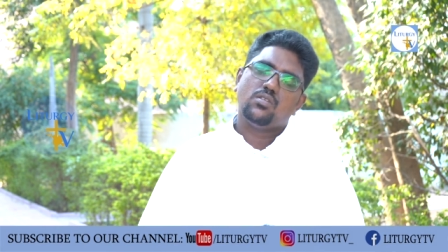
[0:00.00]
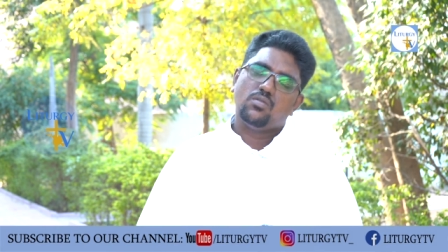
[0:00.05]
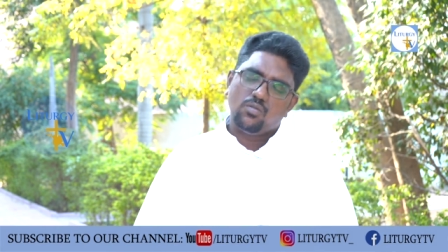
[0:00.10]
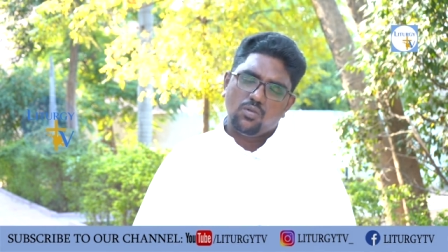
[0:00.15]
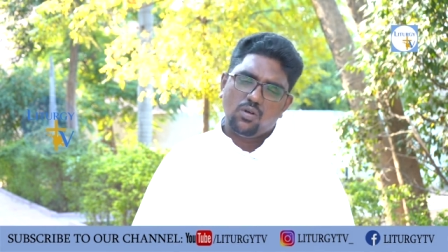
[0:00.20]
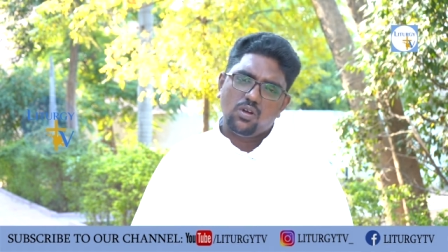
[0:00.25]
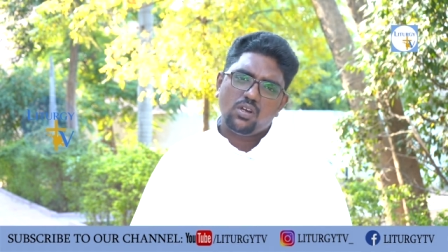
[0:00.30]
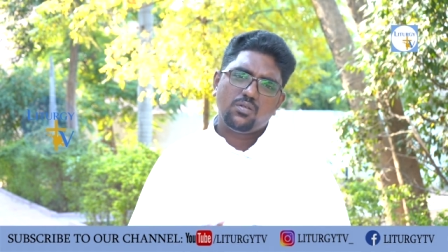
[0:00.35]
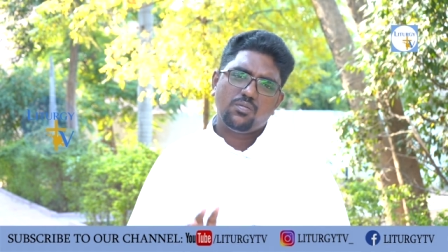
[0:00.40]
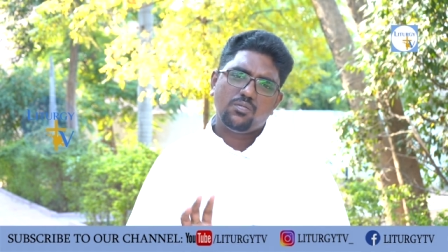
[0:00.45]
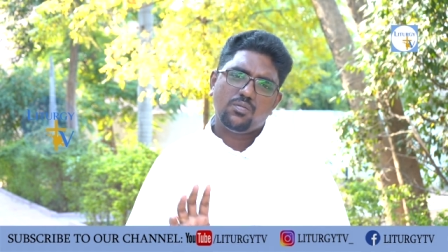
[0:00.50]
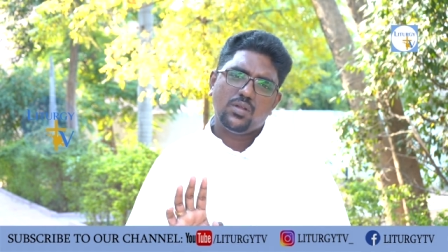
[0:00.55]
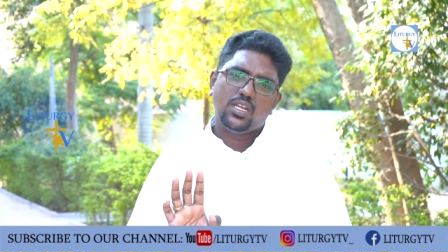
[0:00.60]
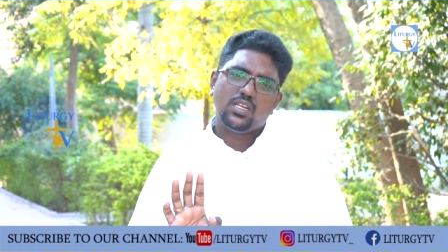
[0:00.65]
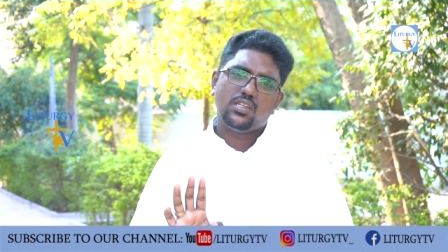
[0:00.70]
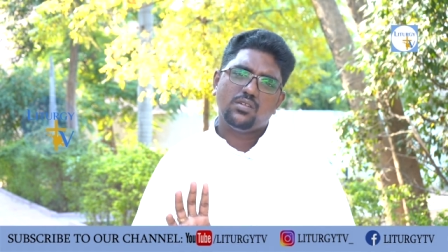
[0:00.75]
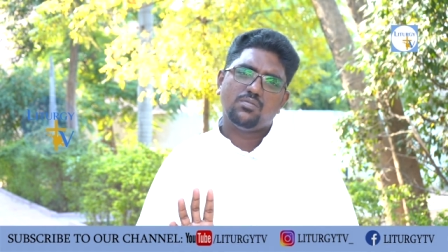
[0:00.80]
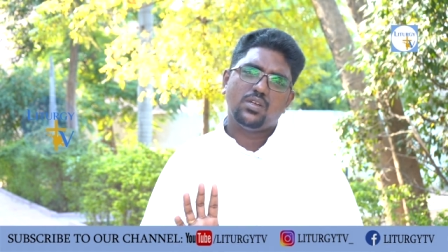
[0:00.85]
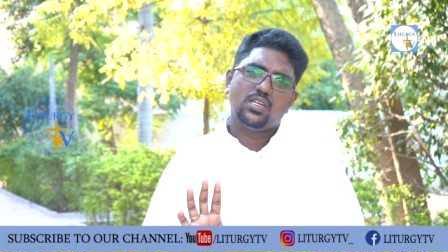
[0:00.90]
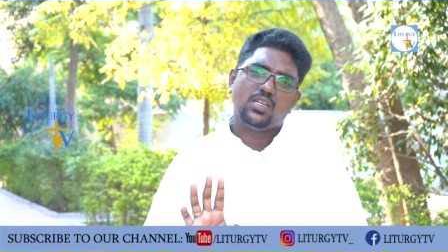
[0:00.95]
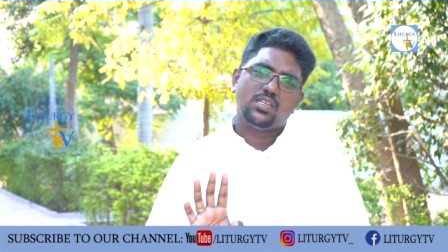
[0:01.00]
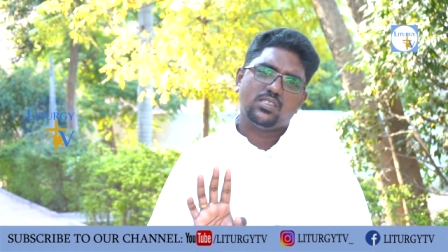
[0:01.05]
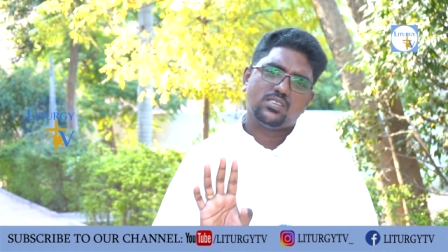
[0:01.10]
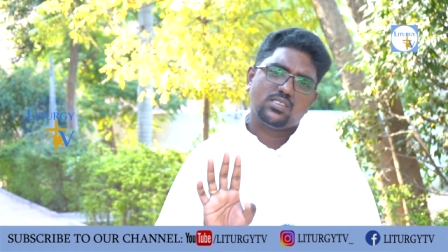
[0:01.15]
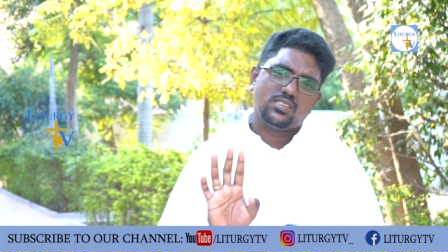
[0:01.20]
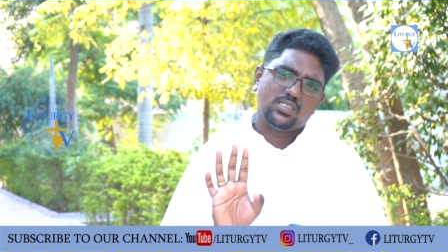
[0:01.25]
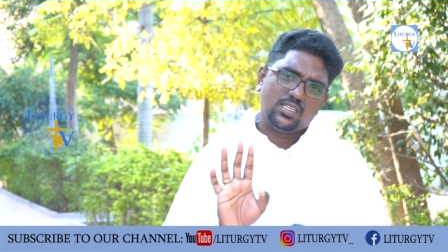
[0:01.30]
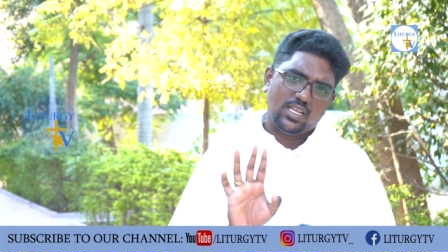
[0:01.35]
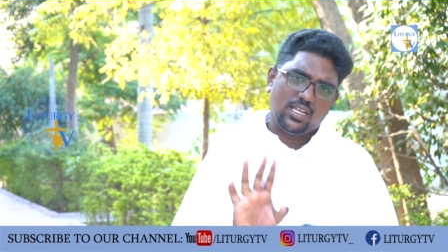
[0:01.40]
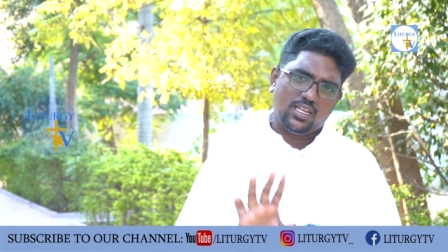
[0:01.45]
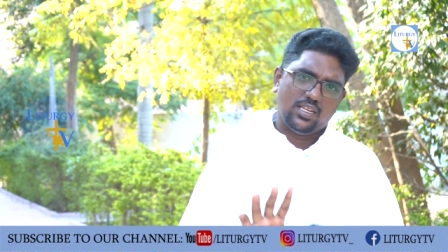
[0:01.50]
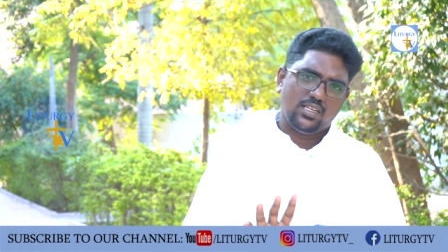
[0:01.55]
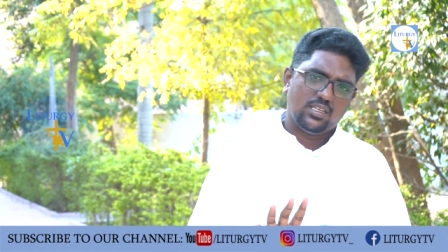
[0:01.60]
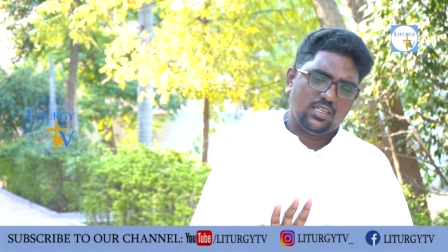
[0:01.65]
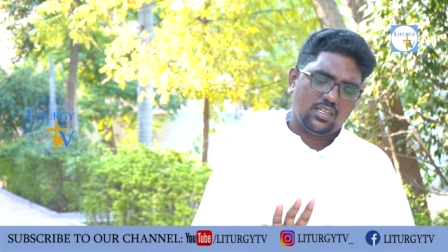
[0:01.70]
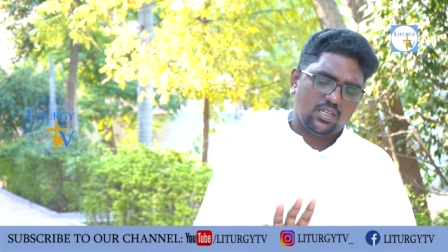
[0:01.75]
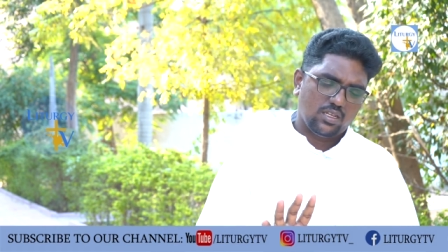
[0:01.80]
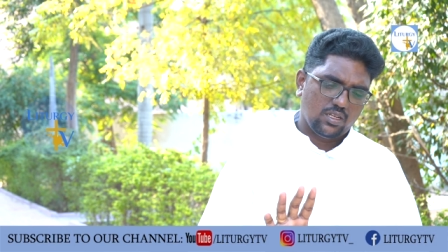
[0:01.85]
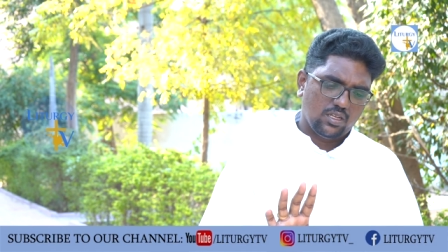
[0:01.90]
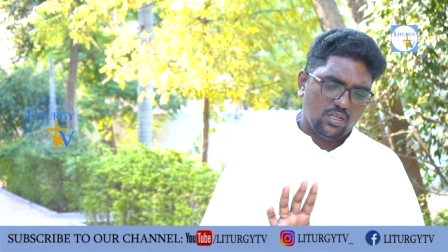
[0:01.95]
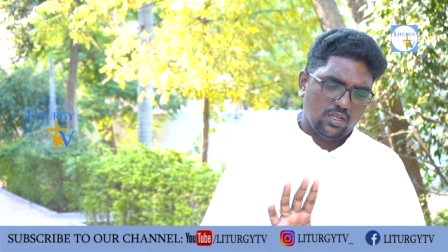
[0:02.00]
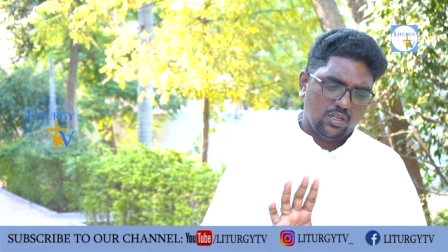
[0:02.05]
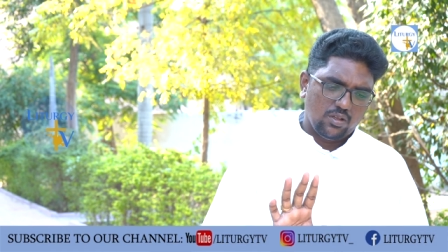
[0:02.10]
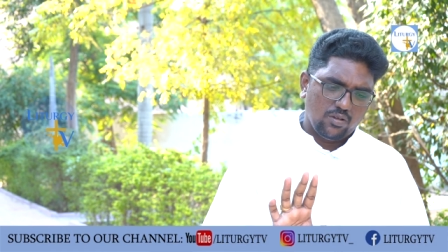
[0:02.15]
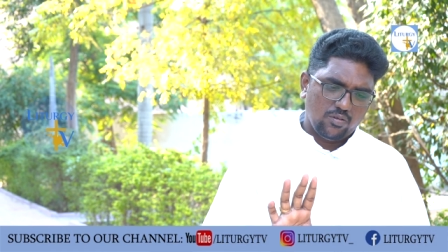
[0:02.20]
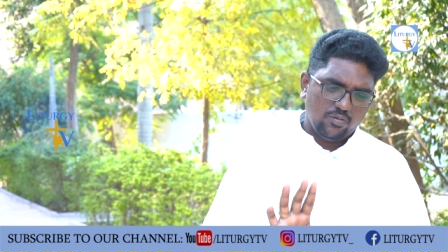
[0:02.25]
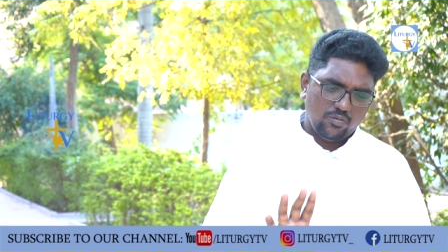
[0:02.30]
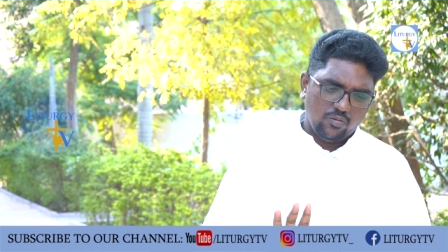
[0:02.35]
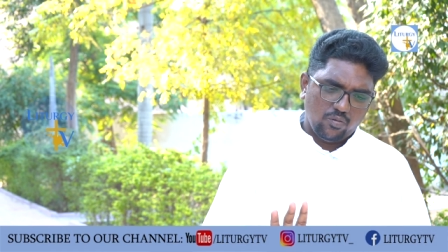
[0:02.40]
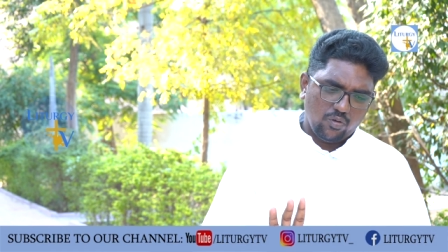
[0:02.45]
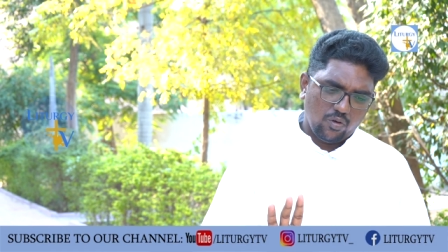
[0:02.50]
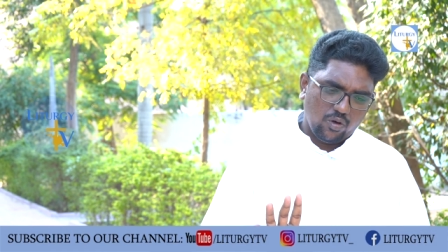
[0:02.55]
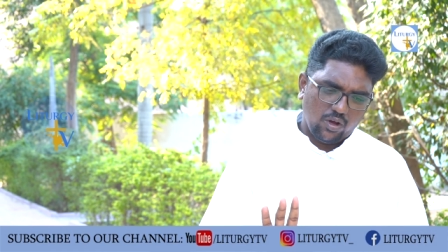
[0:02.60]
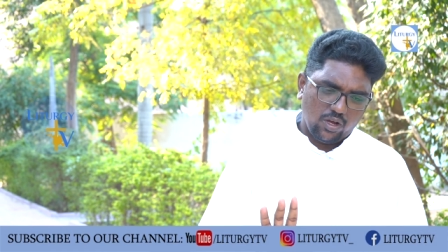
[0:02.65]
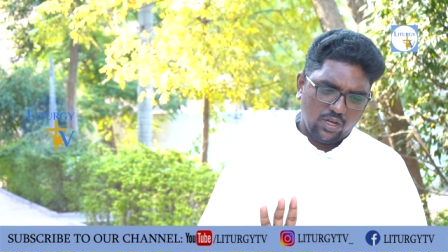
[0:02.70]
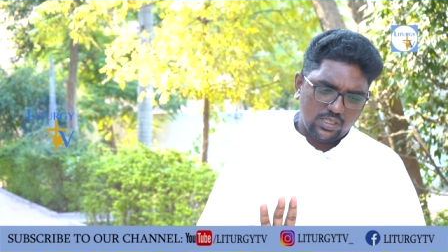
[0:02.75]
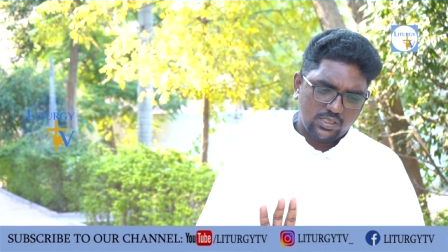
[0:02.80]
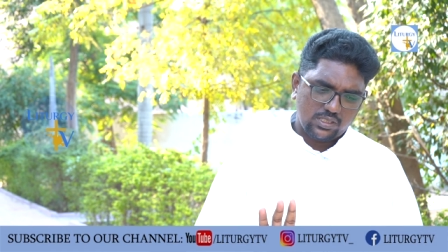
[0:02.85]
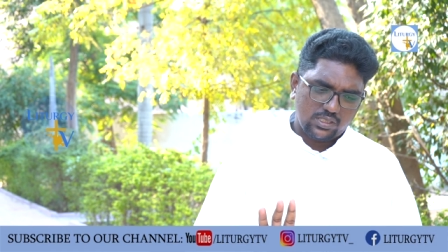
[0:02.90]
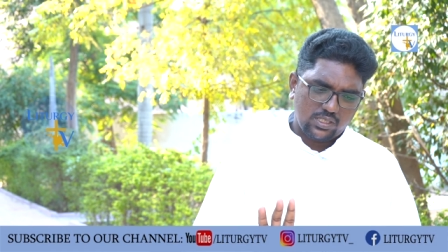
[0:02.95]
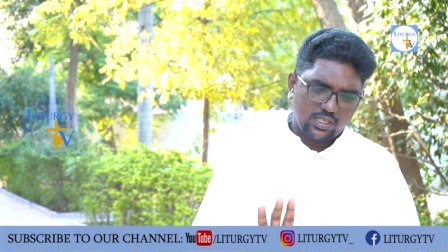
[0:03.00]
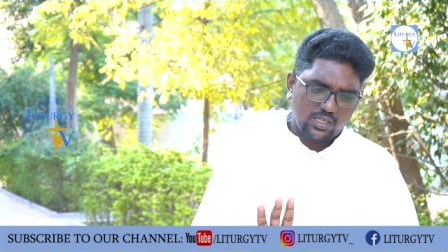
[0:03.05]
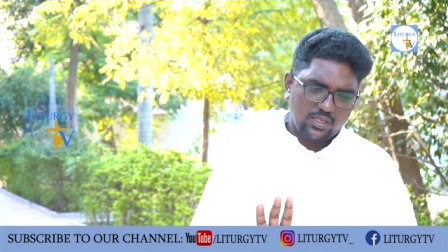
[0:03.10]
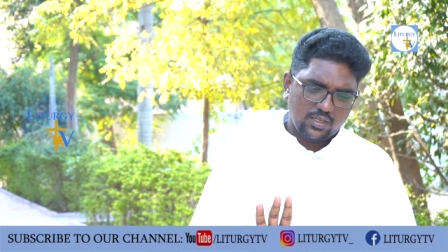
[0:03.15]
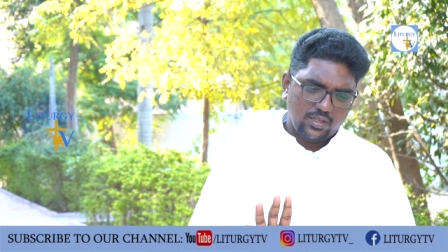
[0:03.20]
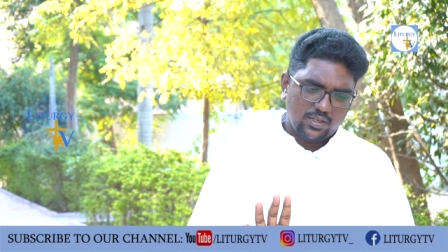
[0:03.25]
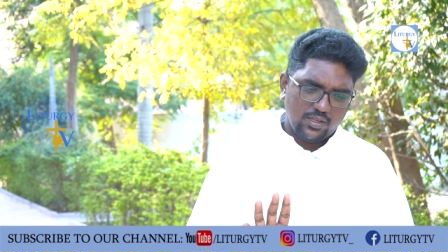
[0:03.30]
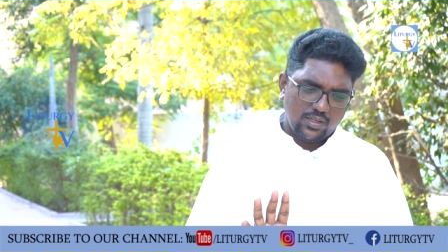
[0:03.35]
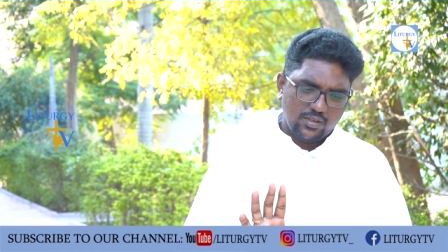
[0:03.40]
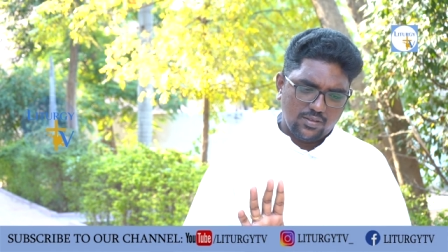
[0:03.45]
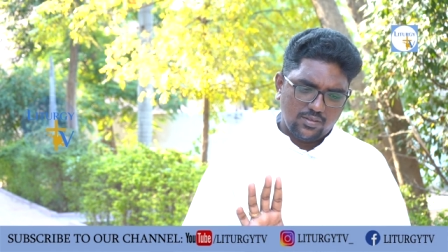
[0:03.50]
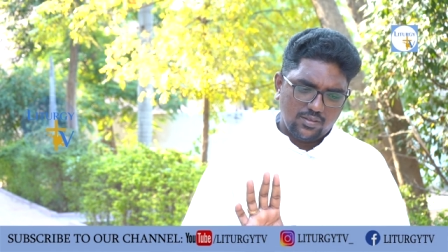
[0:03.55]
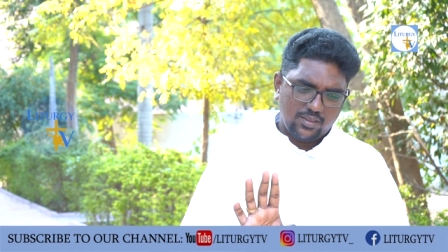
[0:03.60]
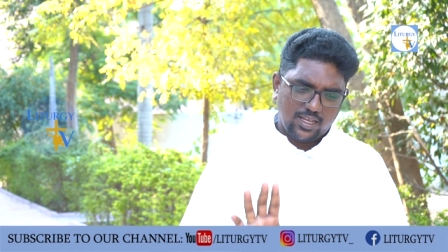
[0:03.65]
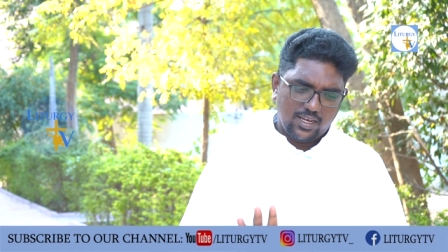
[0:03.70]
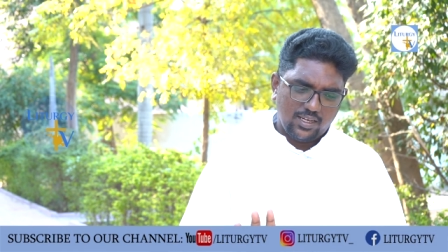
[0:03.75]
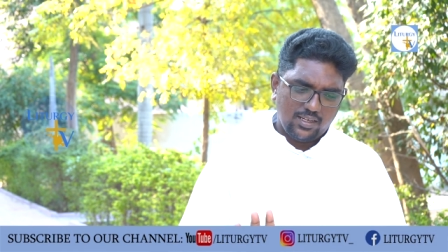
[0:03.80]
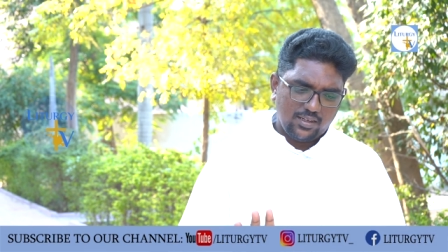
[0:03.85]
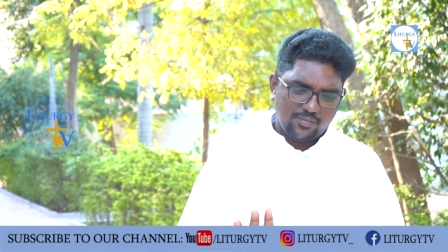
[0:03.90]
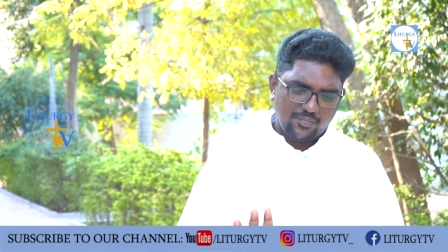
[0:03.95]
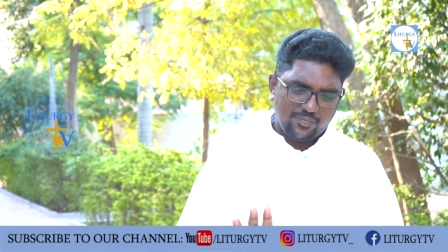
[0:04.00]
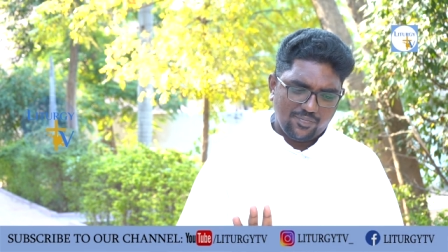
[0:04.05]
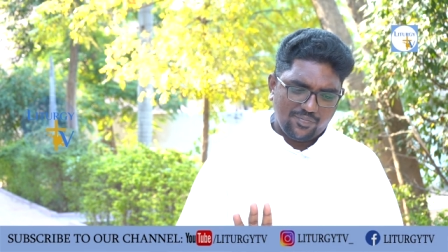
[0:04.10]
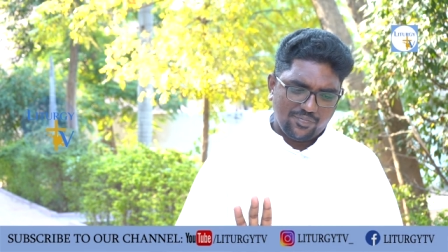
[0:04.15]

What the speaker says: What made him a saint was that